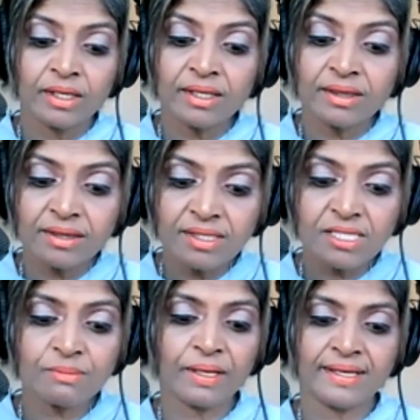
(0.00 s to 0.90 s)
In
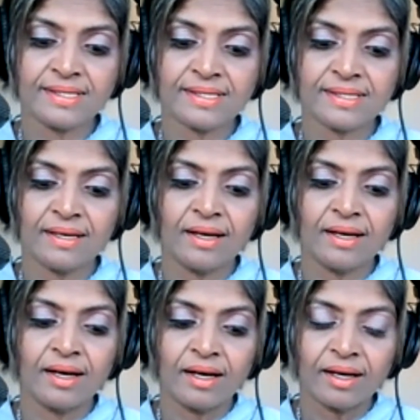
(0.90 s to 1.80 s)
this place,
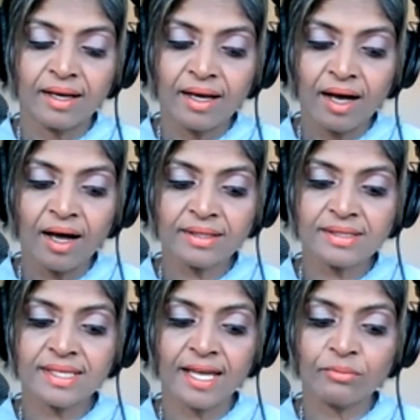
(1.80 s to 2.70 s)

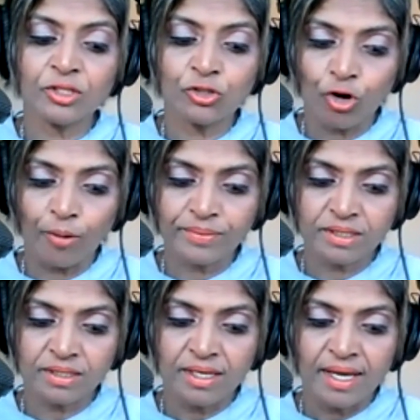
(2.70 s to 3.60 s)
guards can be dropped